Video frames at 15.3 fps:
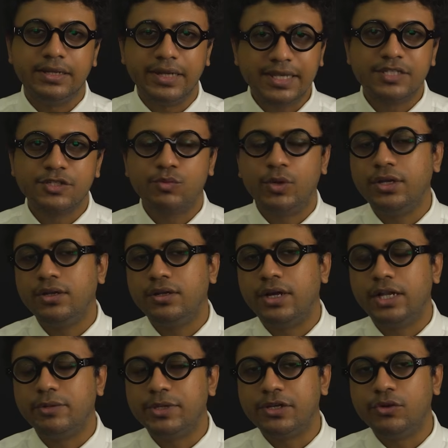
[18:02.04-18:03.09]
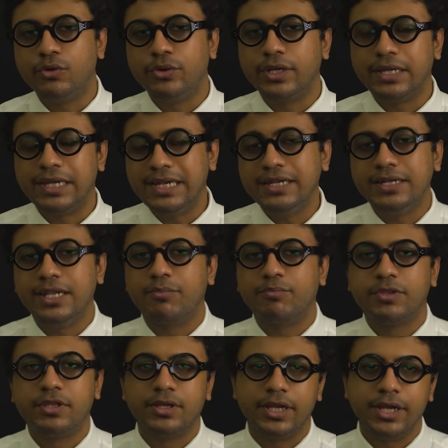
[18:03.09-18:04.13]
next one, I'll be going in
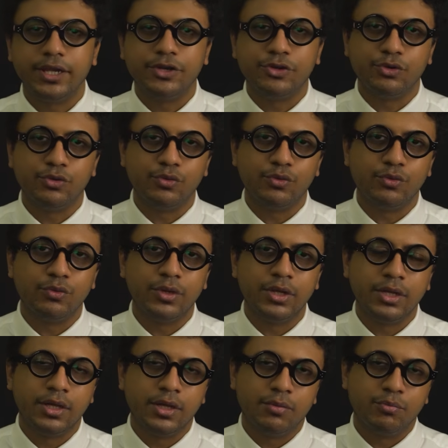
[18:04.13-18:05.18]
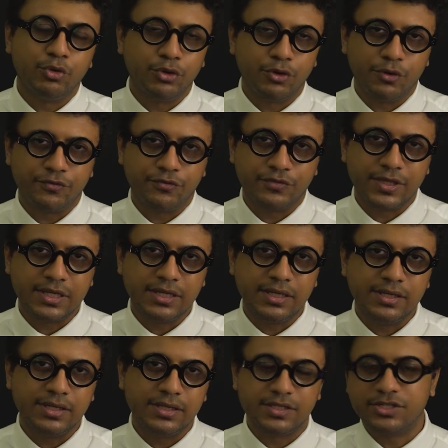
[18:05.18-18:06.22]
depth into more of
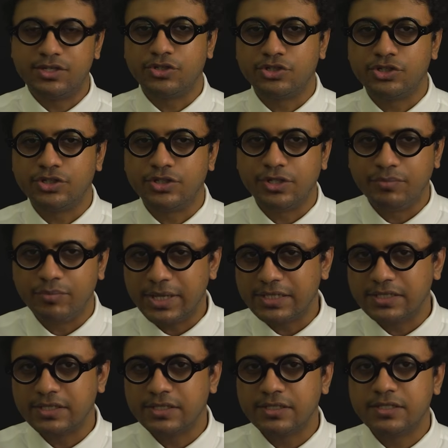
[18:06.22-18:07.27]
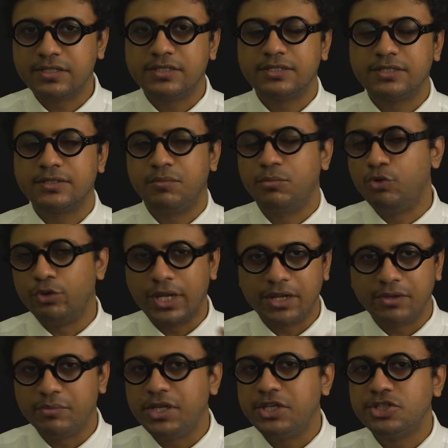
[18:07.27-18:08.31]
the structural basis, more
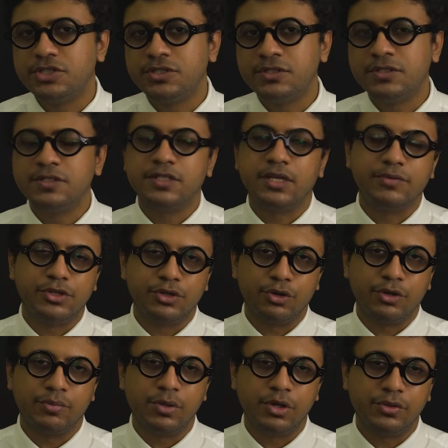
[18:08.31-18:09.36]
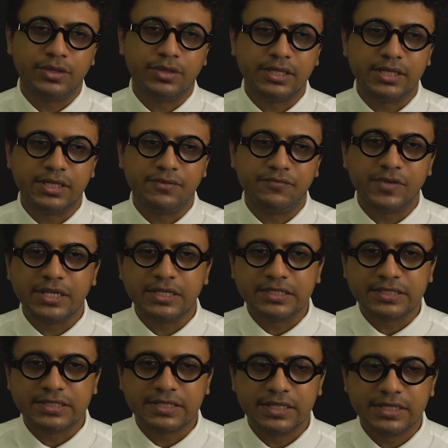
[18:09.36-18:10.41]
animations. I will talk about the
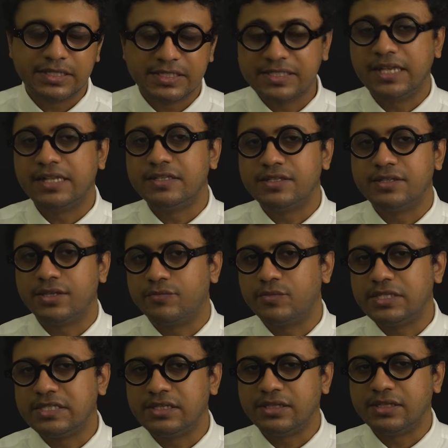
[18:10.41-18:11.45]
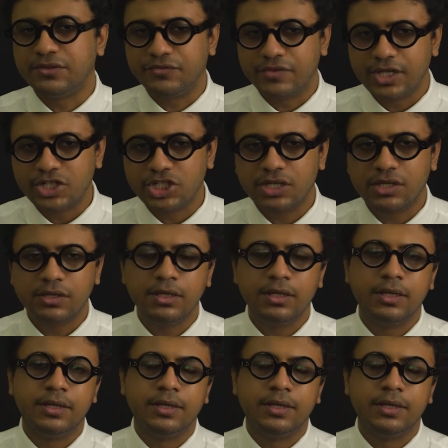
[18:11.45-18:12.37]
various cells that we see in the fascia.